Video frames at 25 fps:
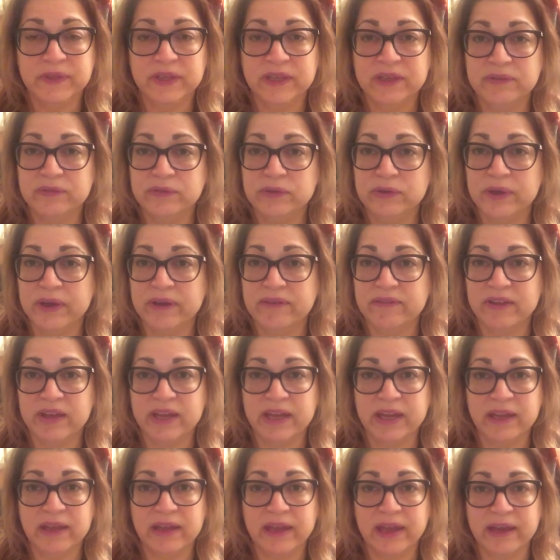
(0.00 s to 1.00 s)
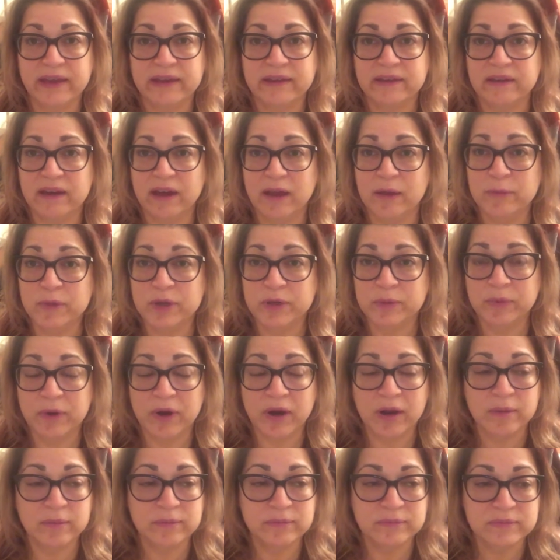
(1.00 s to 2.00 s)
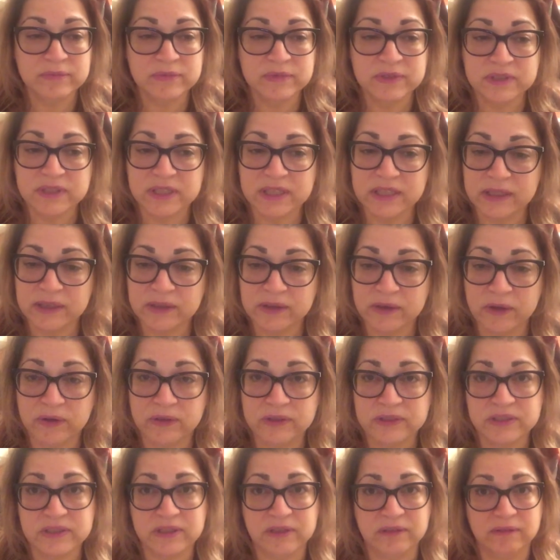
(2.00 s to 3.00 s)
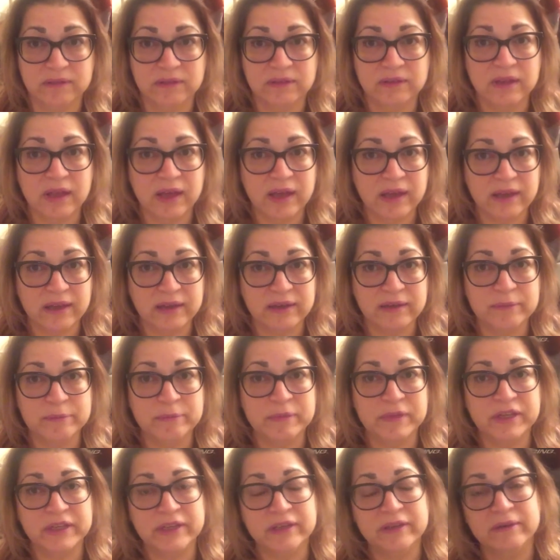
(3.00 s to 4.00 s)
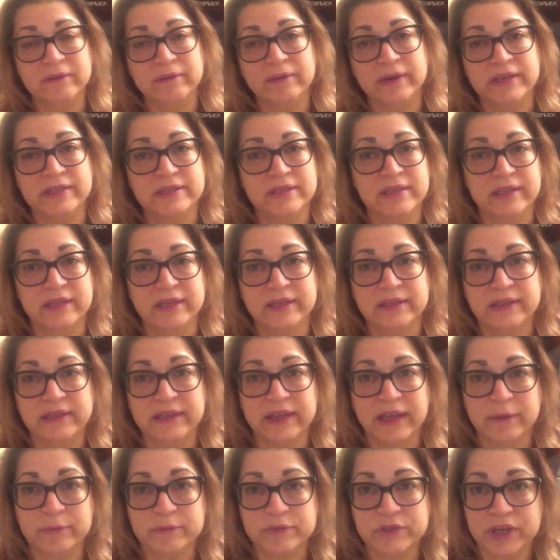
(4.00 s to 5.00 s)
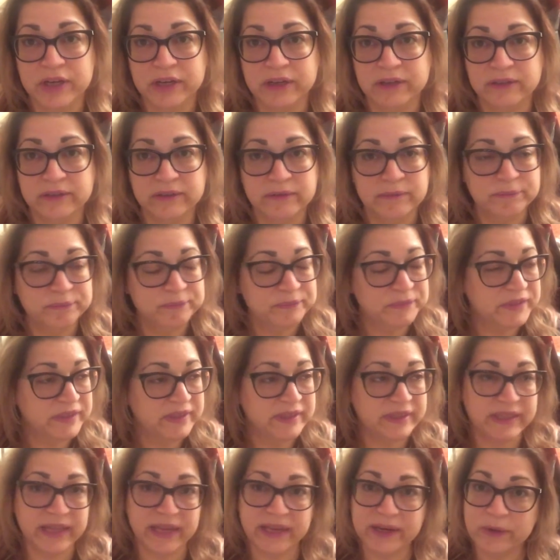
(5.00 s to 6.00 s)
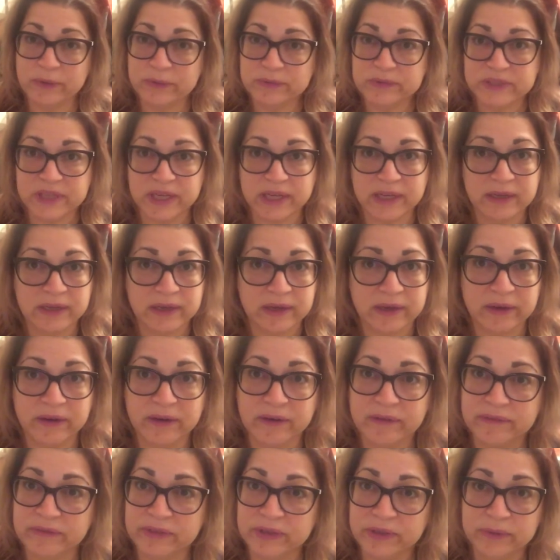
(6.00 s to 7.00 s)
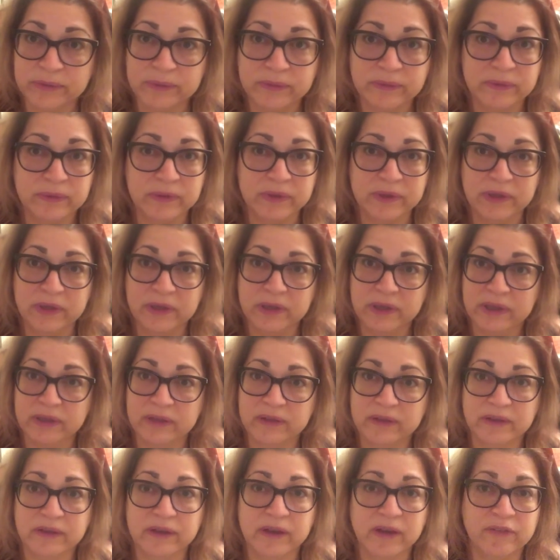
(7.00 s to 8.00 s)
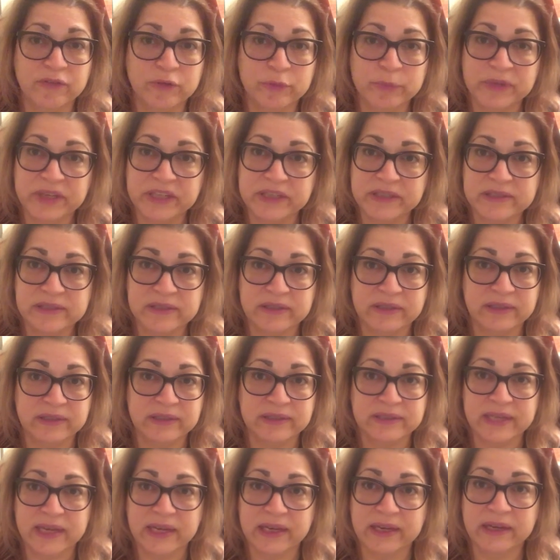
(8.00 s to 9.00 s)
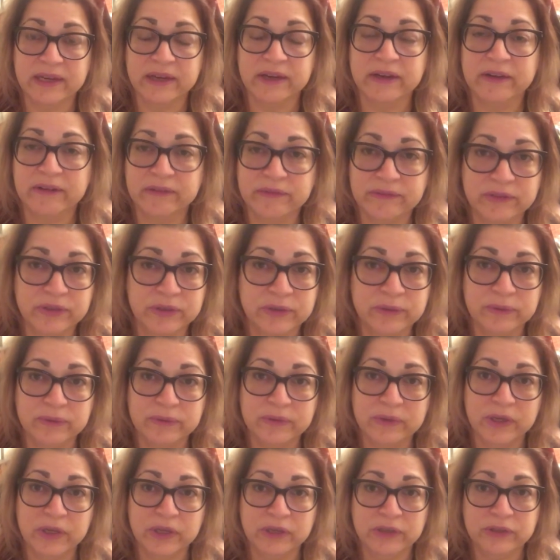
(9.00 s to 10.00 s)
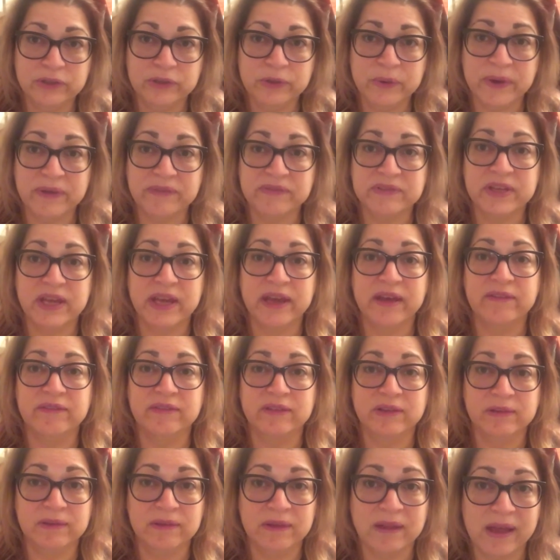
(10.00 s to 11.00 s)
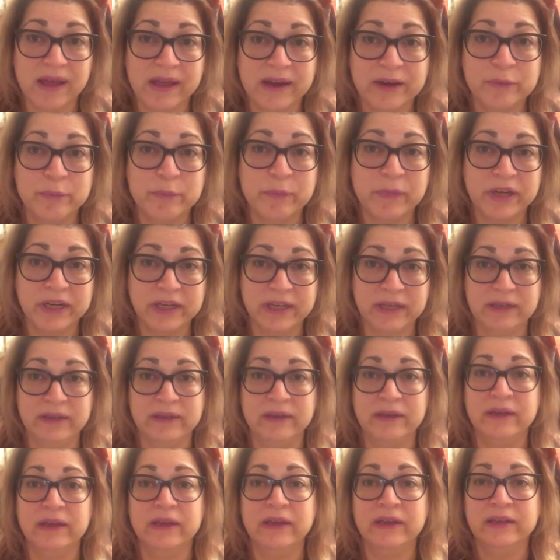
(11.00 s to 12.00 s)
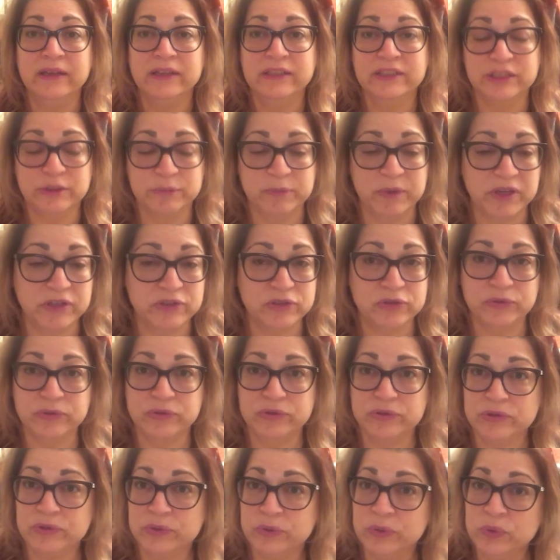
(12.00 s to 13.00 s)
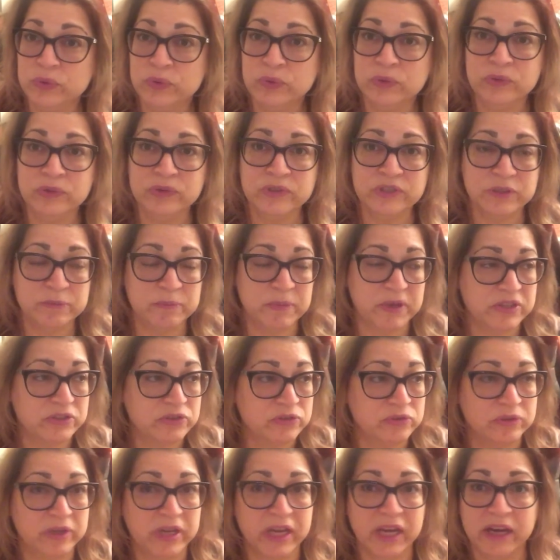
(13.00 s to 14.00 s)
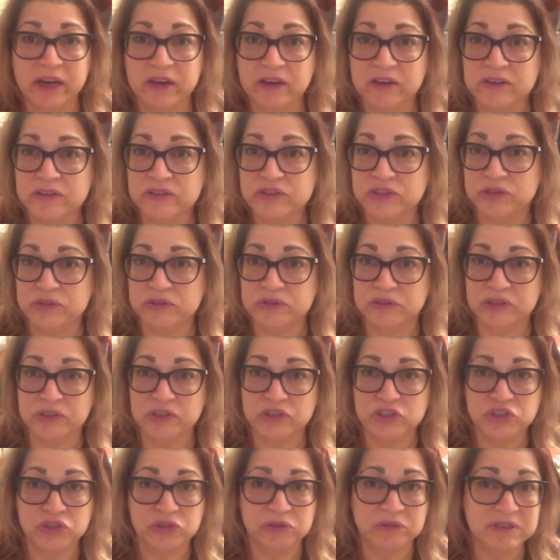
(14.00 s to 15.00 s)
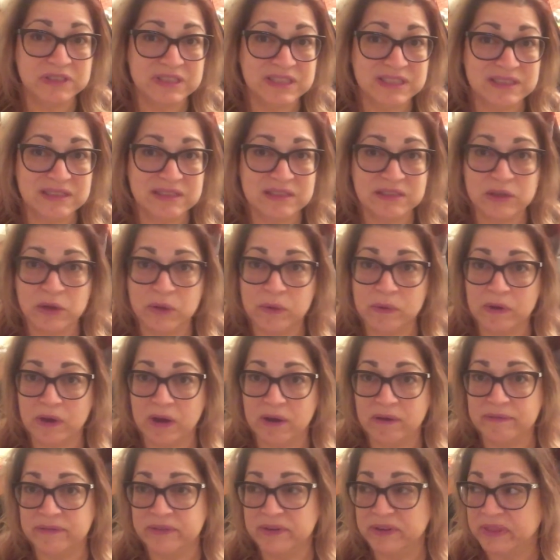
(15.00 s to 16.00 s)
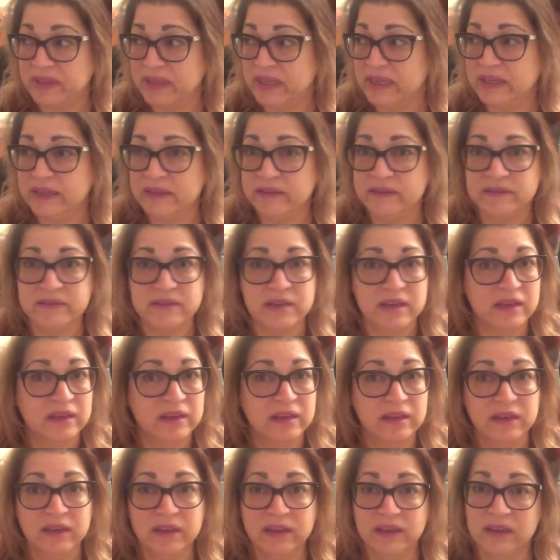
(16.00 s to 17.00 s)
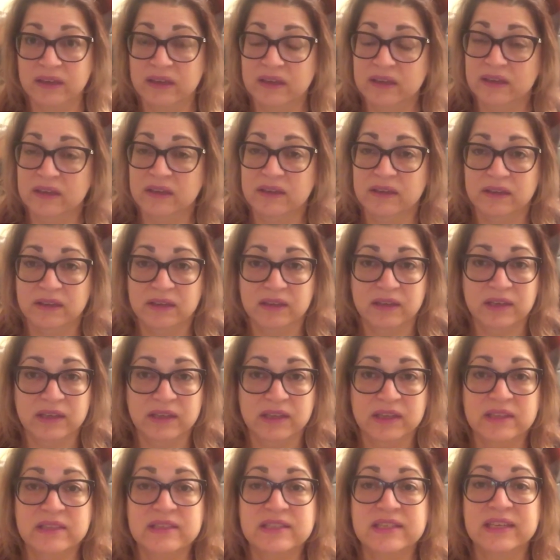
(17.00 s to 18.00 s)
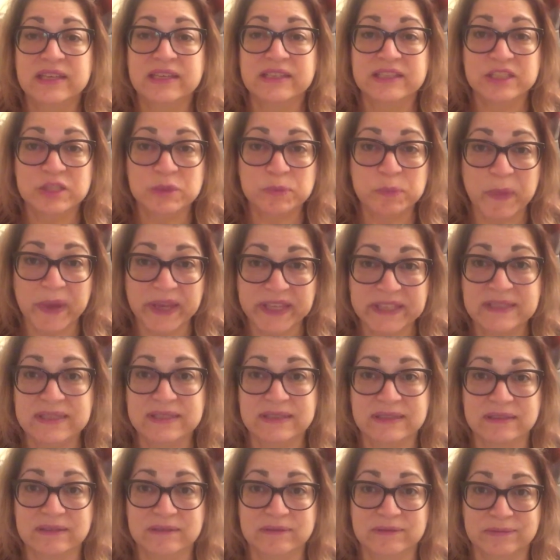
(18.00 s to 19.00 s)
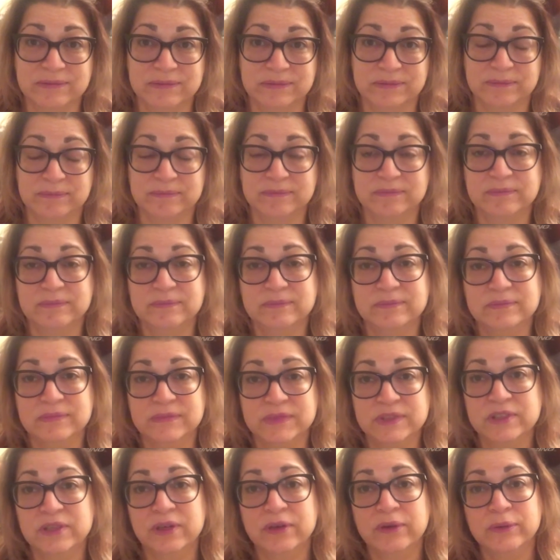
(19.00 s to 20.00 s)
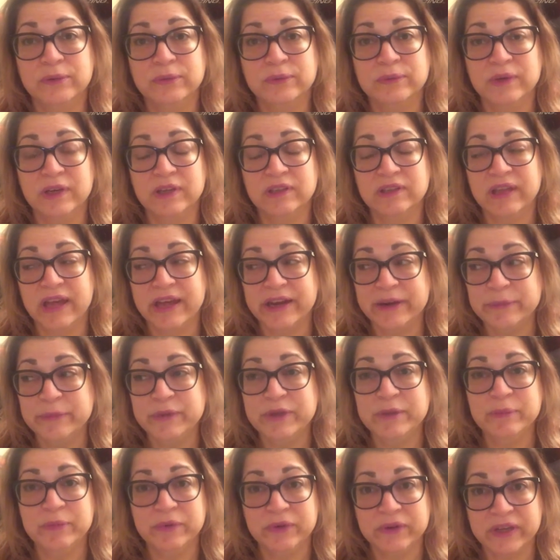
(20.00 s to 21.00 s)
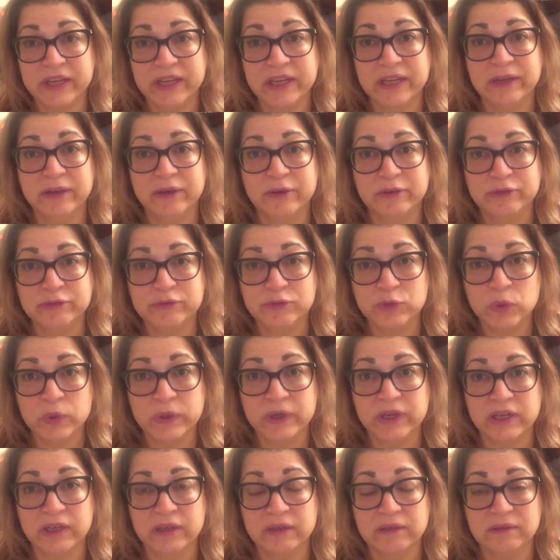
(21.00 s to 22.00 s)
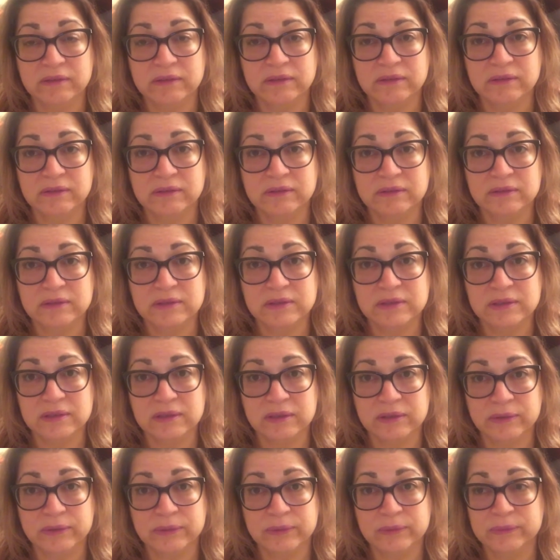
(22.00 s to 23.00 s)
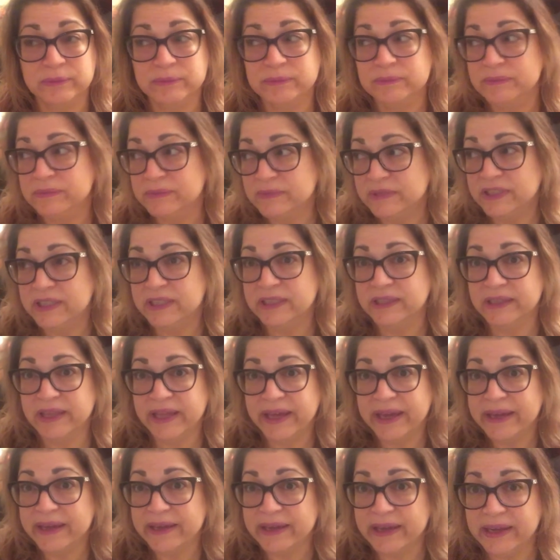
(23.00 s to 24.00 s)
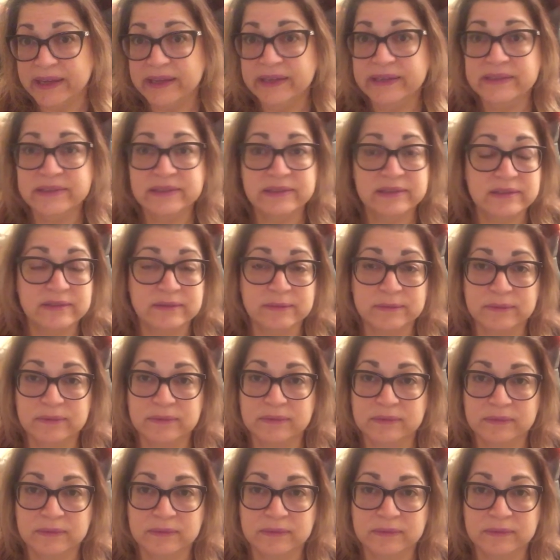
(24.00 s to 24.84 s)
if you have economic problems, it costs a lot of money to raise a handicapped child. They don't take care of you. The government isn't going to take care of you. You have to have a lot of money. Special schools, special cares, insurances don't cover things. It's expensive. So a lot of people can't afford it. So in that case,